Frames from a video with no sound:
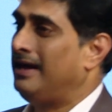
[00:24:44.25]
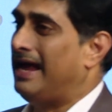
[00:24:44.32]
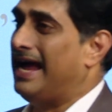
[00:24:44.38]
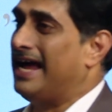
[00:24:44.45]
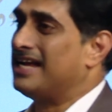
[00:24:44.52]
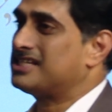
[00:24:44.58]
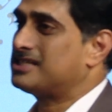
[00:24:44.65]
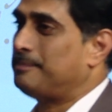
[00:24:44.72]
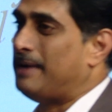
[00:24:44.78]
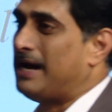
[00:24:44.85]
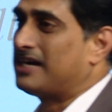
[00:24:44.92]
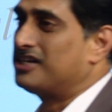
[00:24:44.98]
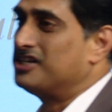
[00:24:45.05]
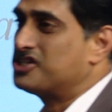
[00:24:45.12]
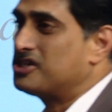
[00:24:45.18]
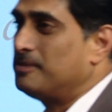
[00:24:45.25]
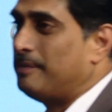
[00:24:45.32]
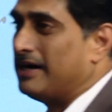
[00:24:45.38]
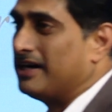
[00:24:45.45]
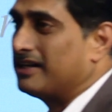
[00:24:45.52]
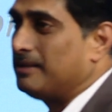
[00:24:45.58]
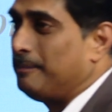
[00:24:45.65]
as
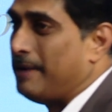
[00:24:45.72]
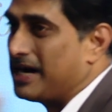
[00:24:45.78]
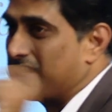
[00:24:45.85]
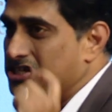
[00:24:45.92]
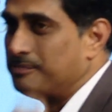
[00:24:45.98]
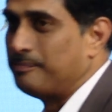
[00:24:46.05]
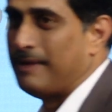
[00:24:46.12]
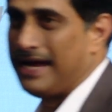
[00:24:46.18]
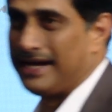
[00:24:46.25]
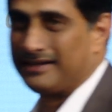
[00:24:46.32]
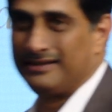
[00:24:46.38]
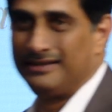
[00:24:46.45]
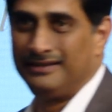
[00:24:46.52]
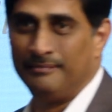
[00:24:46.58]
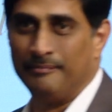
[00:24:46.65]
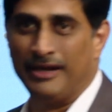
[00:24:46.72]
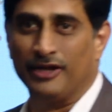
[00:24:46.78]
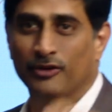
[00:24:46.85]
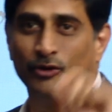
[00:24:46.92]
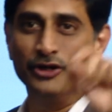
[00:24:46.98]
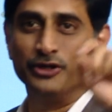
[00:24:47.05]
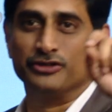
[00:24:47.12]
partnership under the Partnership Act
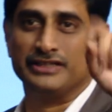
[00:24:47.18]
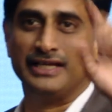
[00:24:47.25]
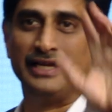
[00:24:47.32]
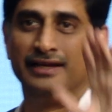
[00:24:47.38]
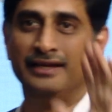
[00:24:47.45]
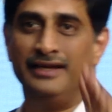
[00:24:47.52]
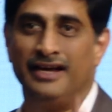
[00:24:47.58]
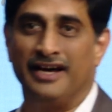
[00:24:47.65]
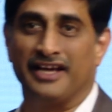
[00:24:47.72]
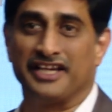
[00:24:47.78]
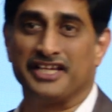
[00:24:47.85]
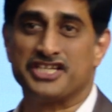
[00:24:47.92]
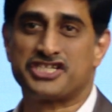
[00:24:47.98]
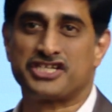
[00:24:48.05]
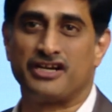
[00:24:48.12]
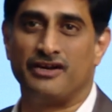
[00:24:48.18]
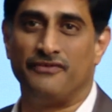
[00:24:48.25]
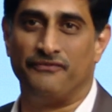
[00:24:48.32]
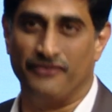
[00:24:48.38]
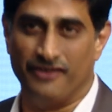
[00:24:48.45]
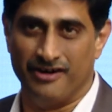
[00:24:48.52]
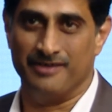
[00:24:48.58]
by going to the register
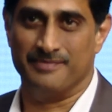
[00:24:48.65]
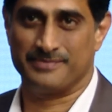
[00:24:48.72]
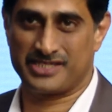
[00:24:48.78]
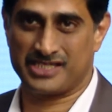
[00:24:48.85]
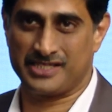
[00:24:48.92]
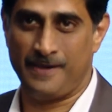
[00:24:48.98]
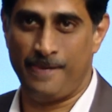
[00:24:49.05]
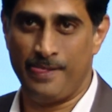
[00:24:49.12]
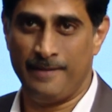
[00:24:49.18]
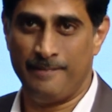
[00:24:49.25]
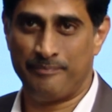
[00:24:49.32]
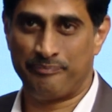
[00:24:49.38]
of firms.